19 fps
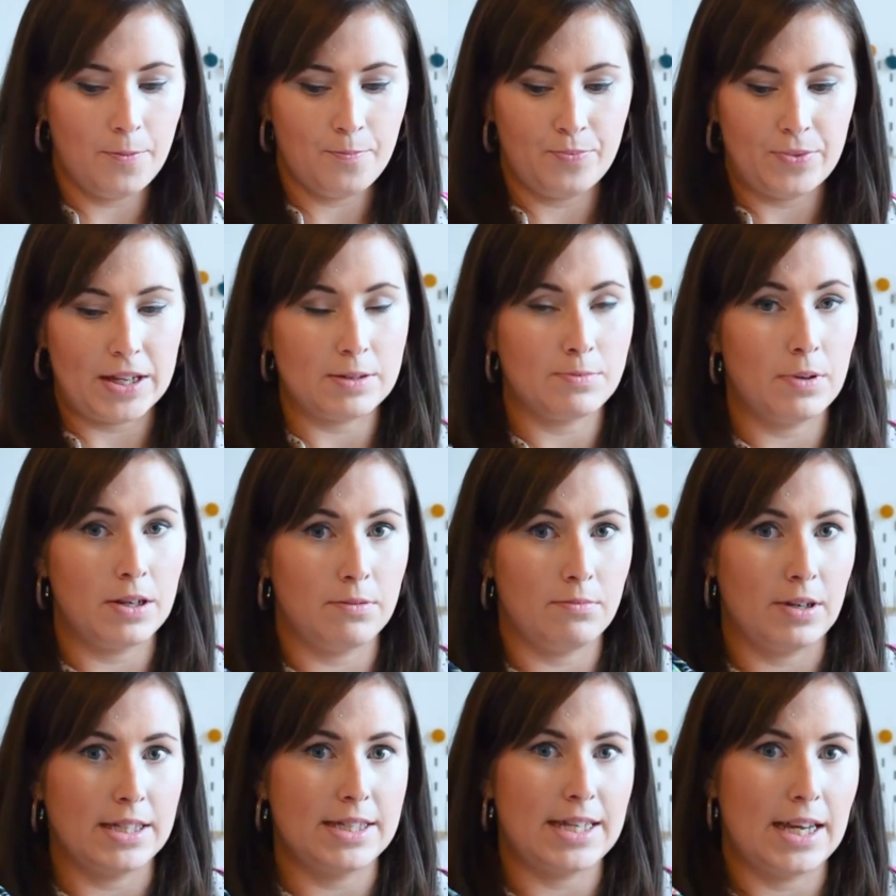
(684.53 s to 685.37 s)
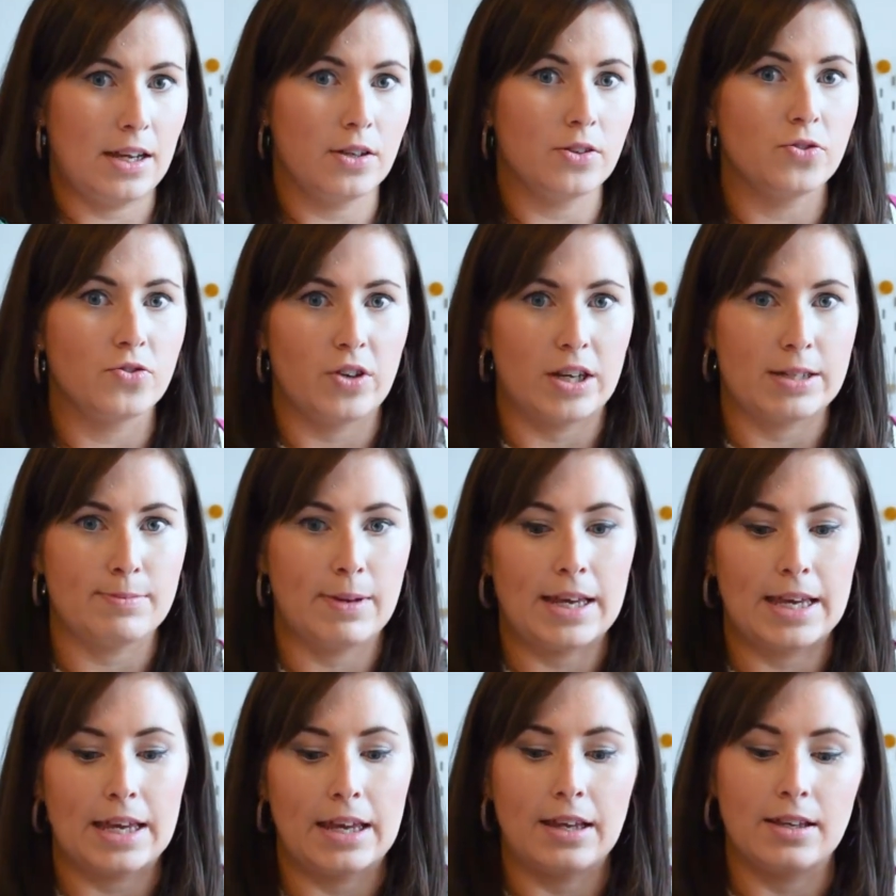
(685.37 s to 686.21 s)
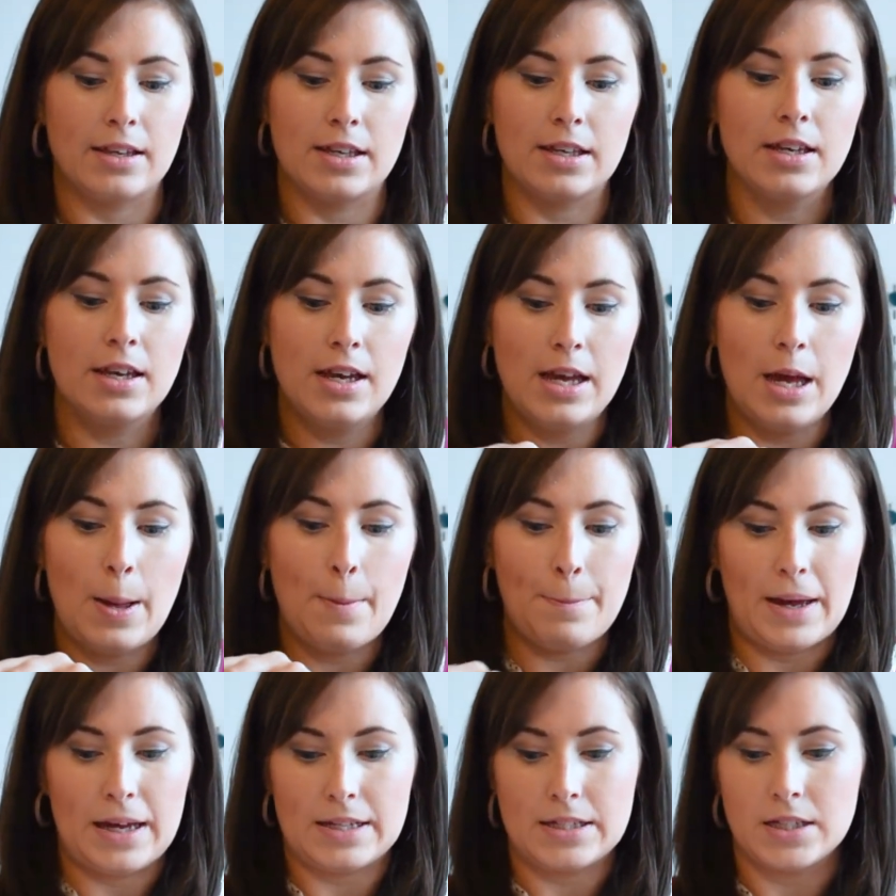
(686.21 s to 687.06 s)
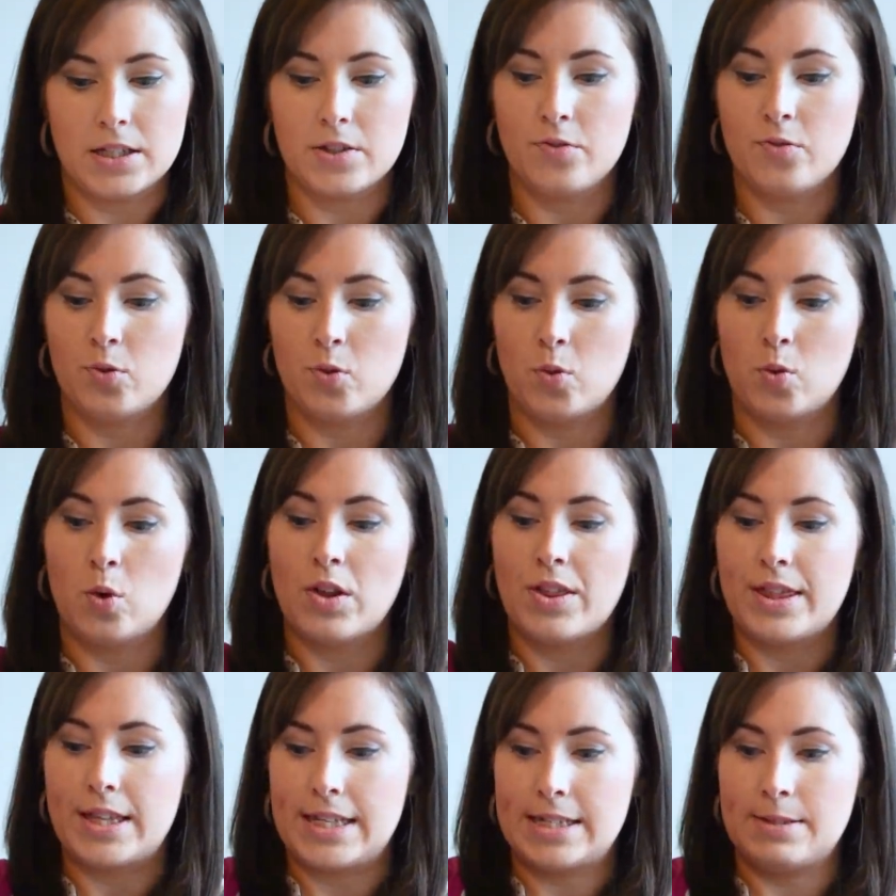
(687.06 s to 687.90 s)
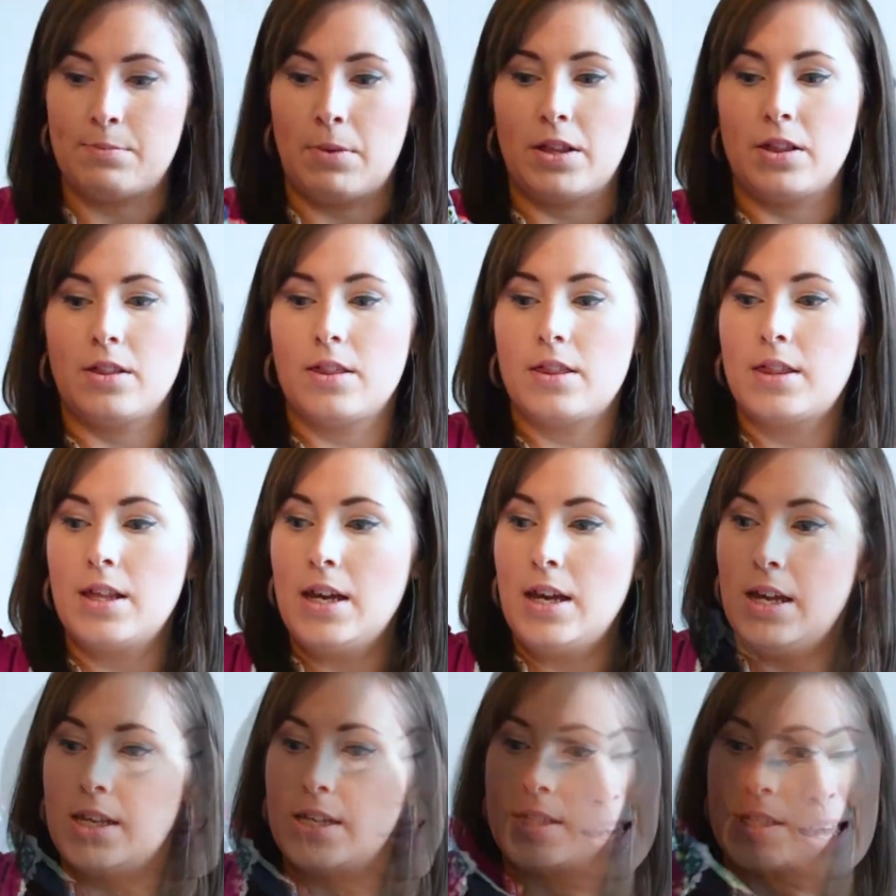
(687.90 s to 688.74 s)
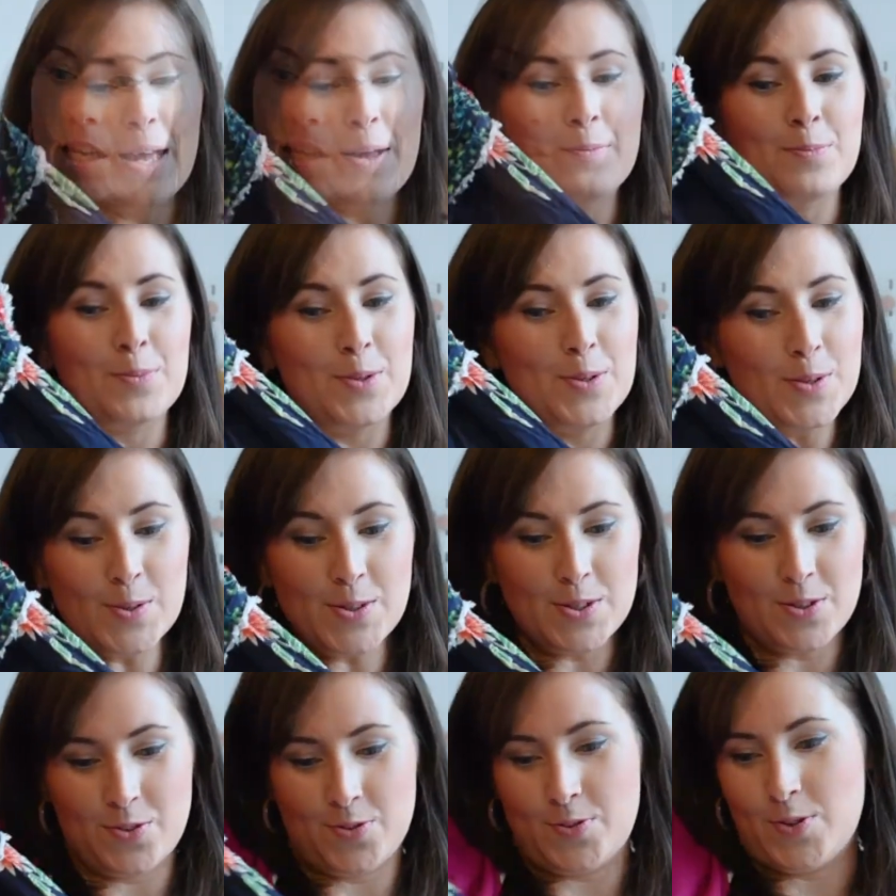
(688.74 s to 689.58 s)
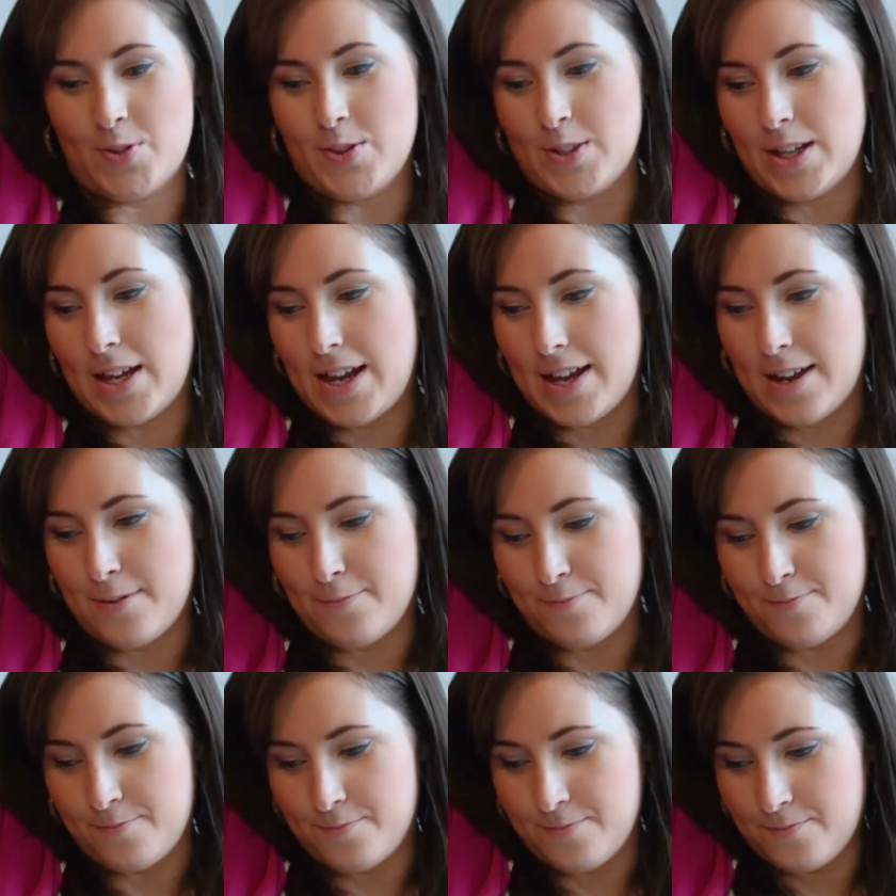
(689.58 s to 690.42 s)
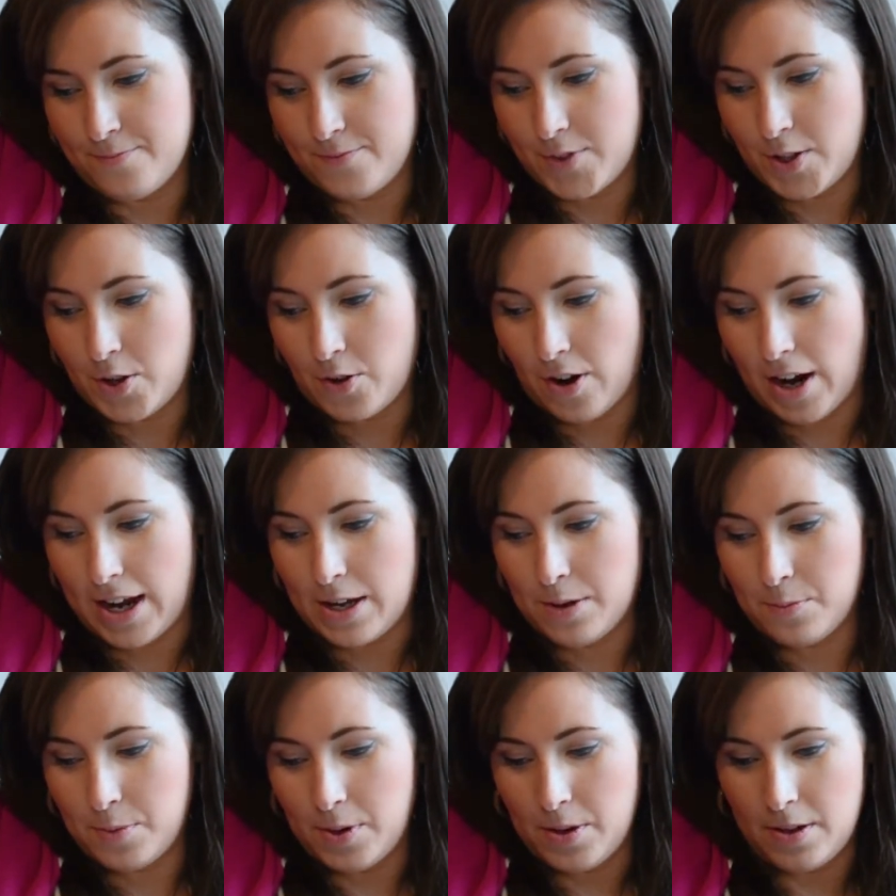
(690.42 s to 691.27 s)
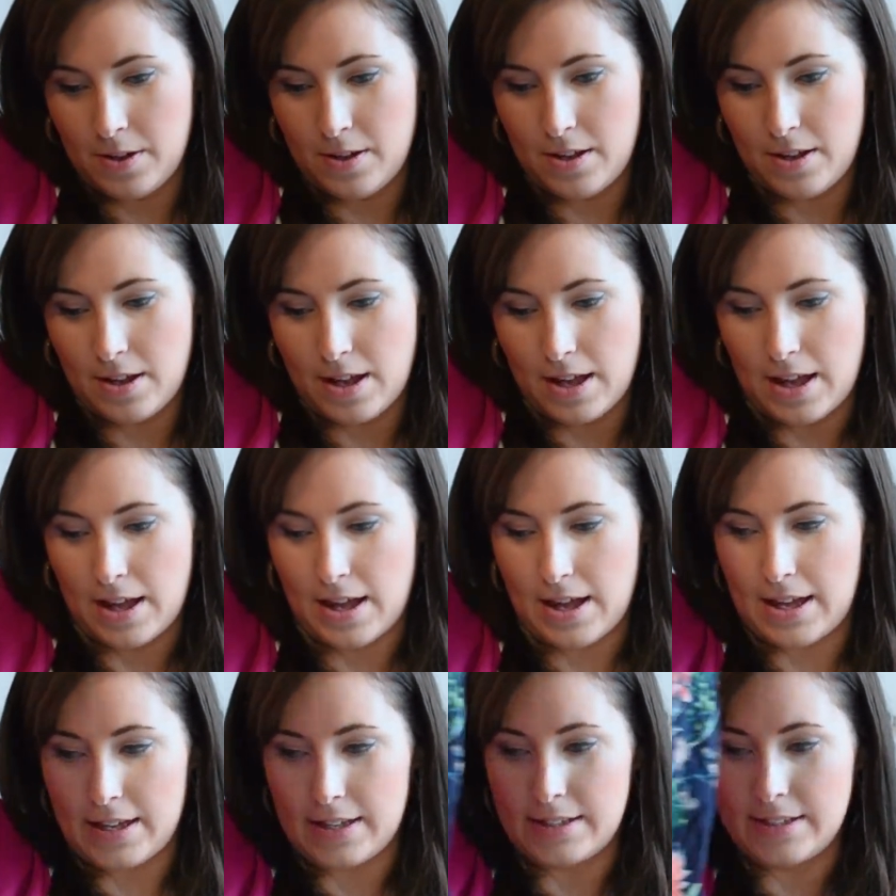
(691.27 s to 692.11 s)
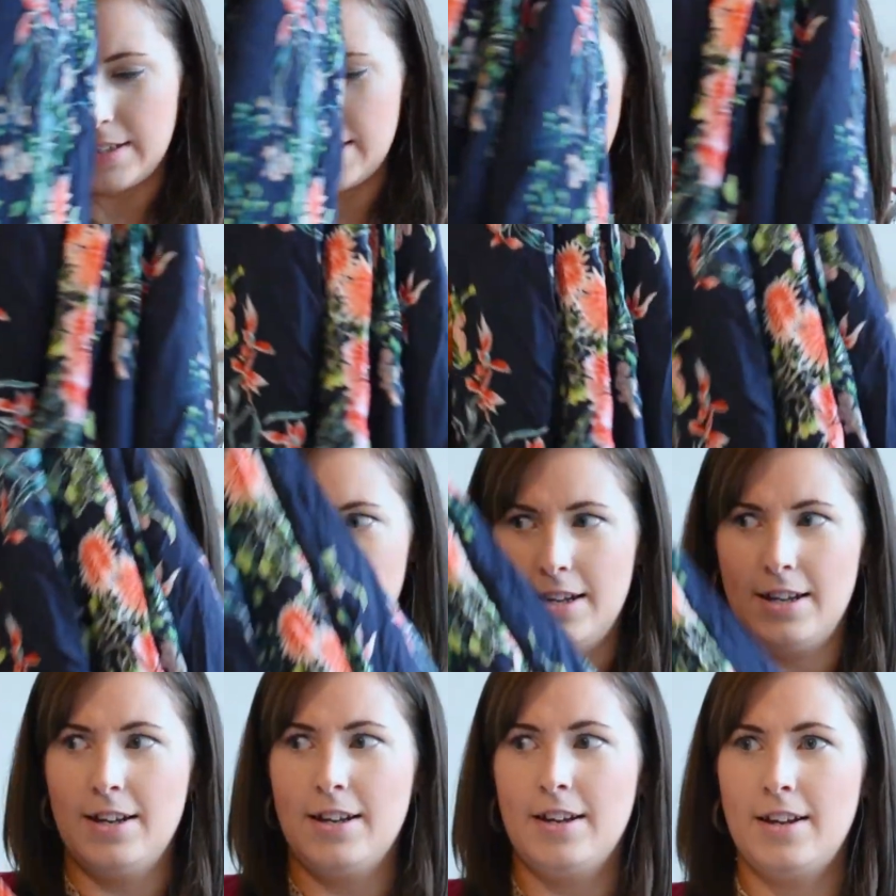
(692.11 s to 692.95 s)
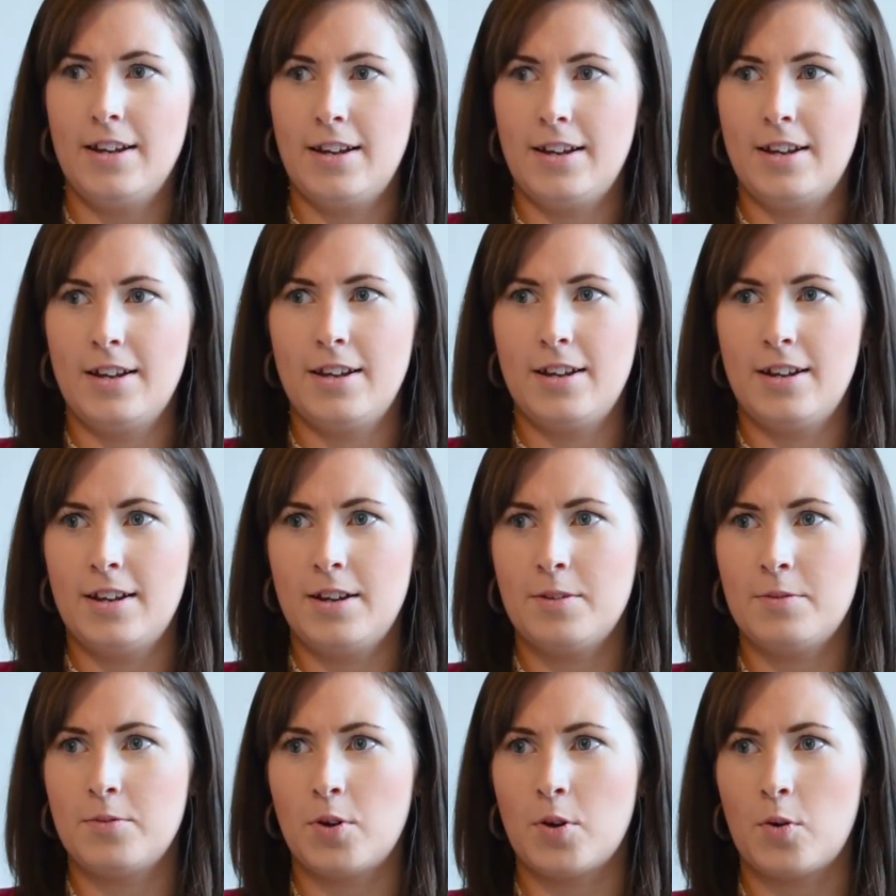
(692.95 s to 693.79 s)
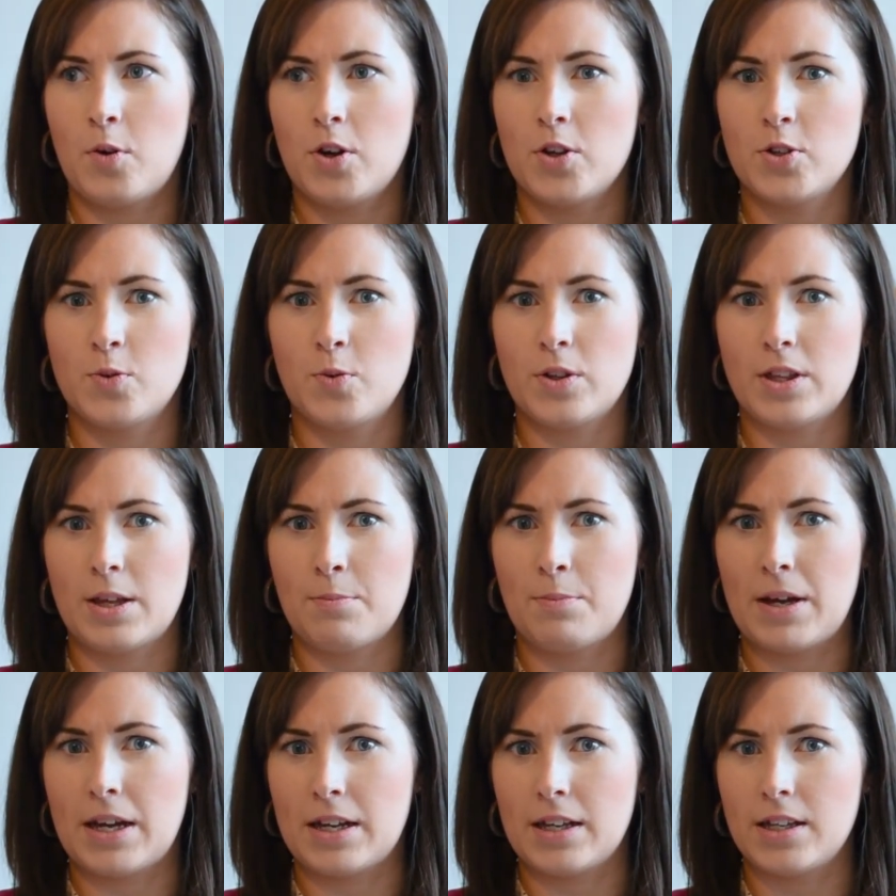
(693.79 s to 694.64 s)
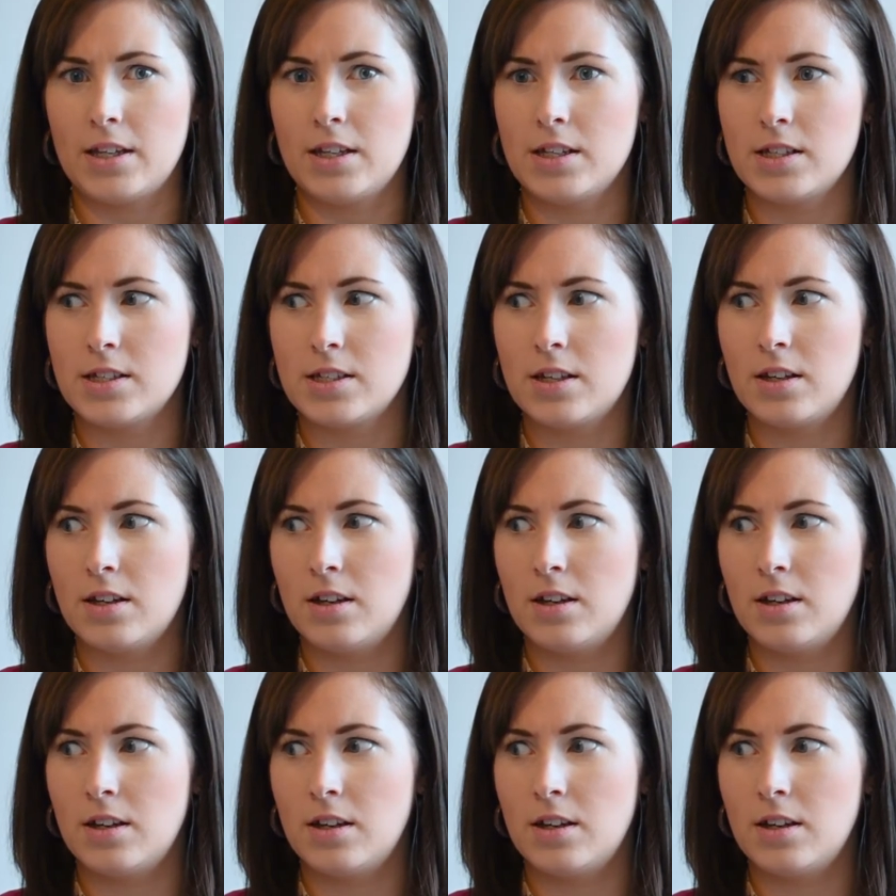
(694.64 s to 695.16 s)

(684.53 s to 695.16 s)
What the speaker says: That's my second dressmaking pattern for this month. So beautiful crepe, and I'm not quite sure what that banging is.